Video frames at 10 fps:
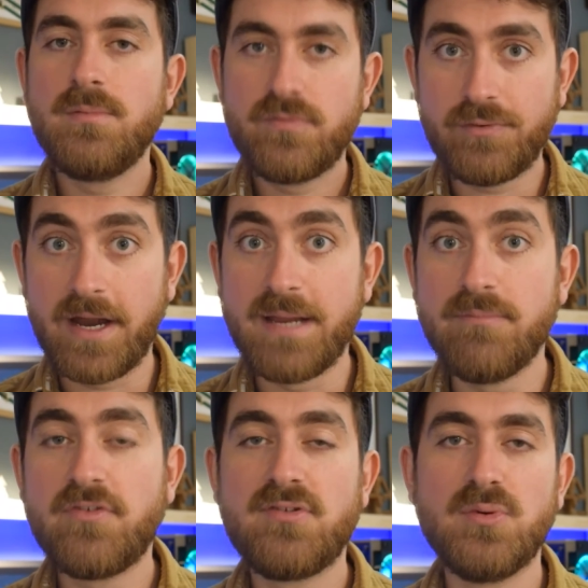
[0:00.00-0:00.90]

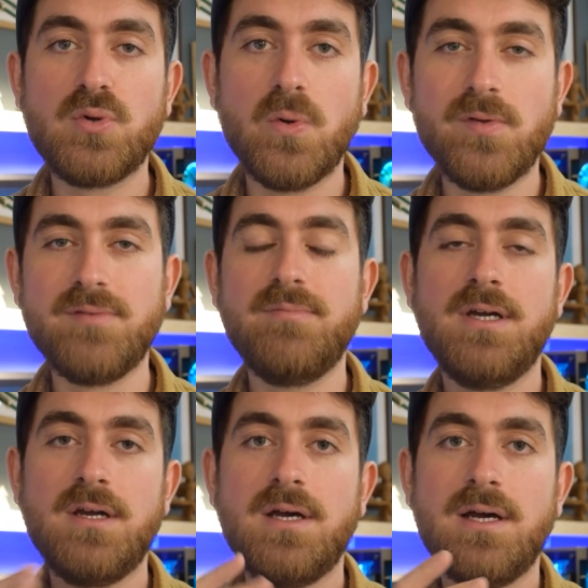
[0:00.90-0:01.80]
frames we'll call
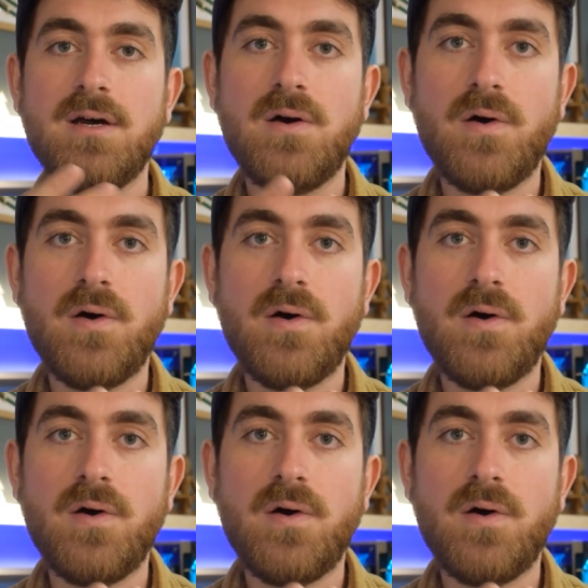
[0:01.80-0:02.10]
them,